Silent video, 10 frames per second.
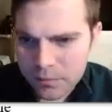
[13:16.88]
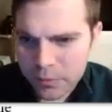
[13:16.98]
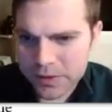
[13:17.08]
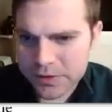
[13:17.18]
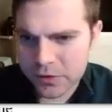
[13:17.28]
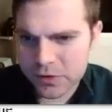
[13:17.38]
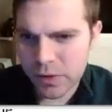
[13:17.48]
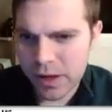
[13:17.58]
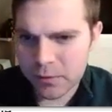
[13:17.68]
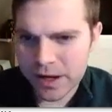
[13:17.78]
"Printers
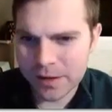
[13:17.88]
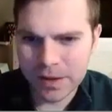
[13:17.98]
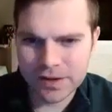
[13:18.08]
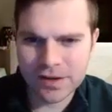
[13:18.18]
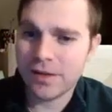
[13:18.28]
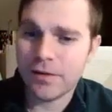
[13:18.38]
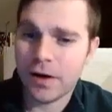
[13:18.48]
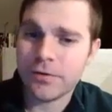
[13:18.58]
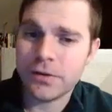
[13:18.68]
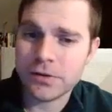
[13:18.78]
well recommended have
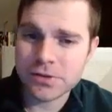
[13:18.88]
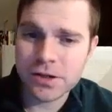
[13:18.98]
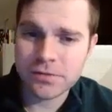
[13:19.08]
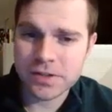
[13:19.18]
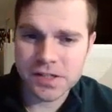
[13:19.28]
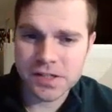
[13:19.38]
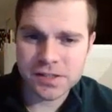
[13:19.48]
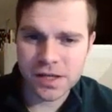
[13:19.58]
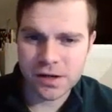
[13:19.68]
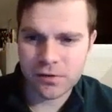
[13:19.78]
offered their
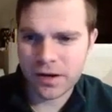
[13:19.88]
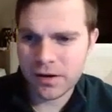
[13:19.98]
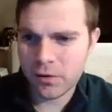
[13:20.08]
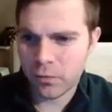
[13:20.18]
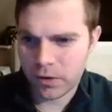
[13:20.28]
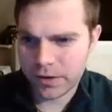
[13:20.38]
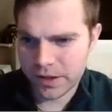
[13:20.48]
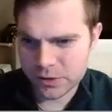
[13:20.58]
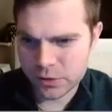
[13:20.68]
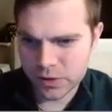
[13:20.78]
services and are ready to work
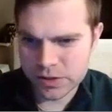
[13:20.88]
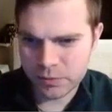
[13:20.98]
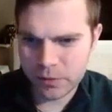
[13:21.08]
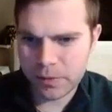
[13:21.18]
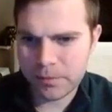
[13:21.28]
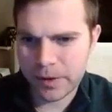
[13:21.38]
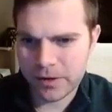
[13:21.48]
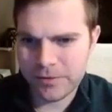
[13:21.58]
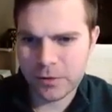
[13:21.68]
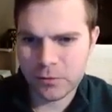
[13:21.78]
as soon as we are
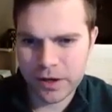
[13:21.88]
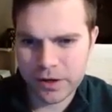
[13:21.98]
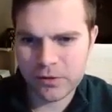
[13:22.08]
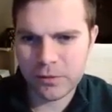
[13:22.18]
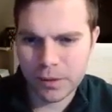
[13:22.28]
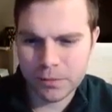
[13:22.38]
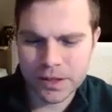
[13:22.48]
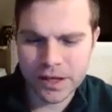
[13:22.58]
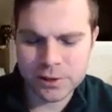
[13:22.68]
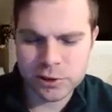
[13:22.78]
prepared for the regular
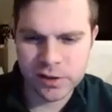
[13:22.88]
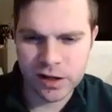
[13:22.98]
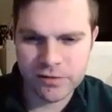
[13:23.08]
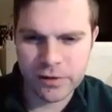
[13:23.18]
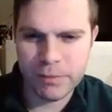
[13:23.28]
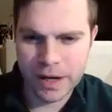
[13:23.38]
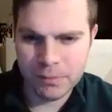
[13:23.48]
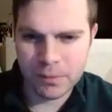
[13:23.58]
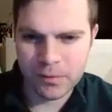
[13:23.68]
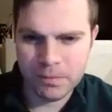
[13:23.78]
publication of our
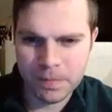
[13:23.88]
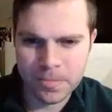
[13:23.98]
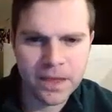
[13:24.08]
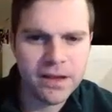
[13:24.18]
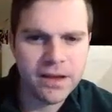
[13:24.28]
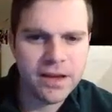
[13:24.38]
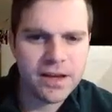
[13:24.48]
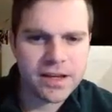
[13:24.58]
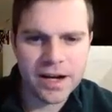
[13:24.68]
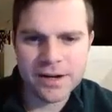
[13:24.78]
paper.
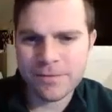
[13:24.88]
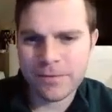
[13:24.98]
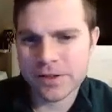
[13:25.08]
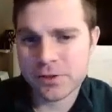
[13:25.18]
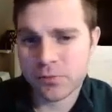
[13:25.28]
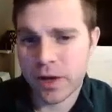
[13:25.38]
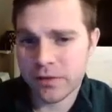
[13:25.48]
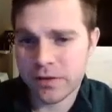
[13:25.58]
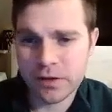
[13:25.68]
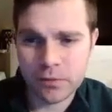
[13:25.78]
Kind friends are
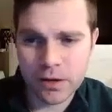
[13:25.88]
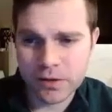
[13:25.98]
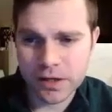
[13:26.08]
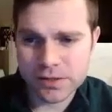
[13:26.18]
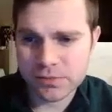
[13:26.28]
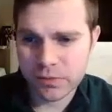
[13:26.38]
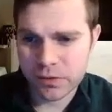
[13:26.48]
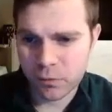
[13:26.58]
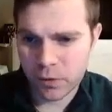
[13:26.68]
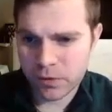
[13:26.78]
rallying around us
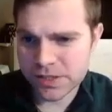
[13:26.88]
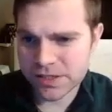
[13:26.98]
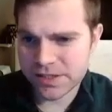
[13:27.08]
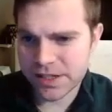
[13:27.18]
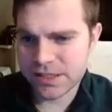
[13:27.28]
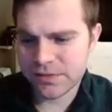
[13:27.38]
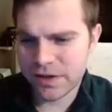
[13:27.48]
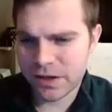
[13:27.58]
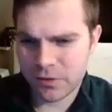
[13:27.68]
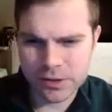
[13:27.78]
with words and deeds of
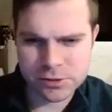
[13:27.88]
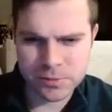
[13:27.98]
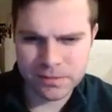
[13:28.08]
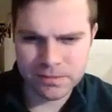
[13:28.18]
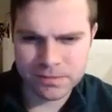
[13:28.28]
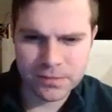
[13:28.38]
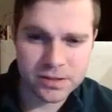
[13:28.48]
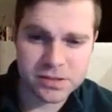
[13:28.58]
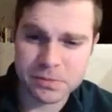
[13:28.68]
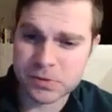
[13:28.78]
encouragement.
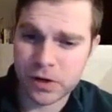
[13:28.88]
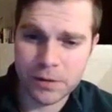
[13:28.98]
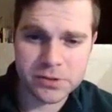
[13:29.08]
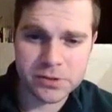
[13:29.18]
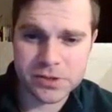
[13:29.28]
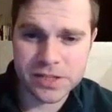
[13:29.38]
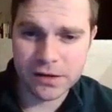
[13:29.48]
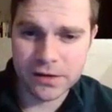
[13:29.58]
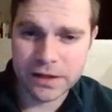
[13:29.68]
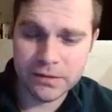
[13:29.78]
Subscribers are
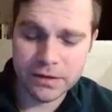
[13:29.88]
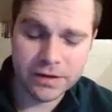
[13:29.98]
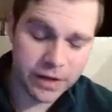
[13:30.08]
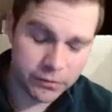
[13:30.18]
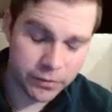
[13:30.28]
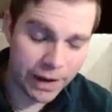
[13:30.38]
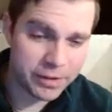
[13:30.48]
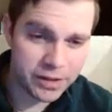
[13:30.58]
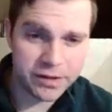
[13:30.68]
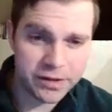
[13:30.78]
steadily, if not
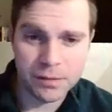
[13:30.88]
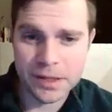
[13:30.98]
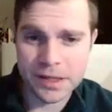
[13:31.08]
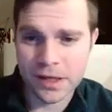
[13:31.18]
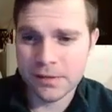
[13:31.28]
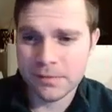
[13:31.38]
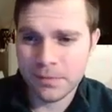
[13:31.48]
rapidly, coming in,